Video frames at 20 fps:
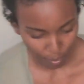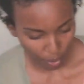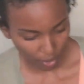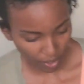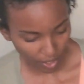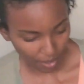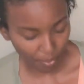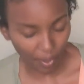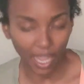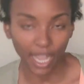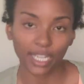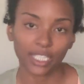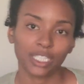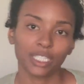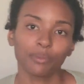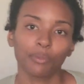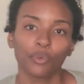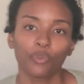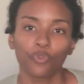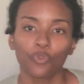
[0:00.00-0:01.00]
poured epoxy
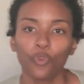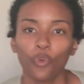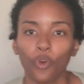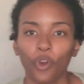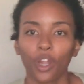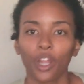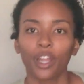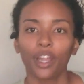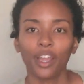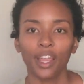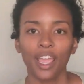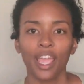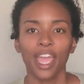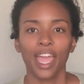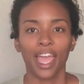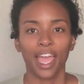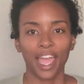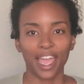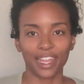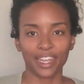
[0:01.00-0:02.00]
before,
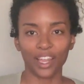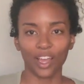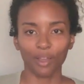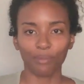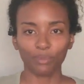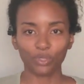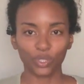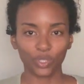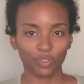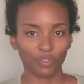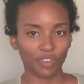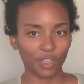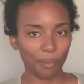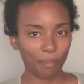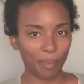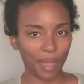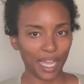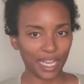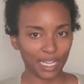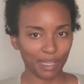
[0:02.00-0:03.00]
and now I'm sort of
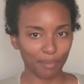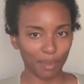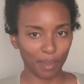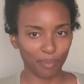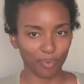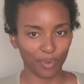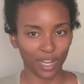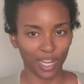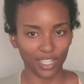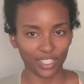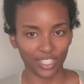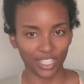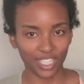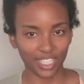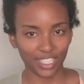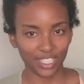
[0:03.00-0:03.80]
combining my projects.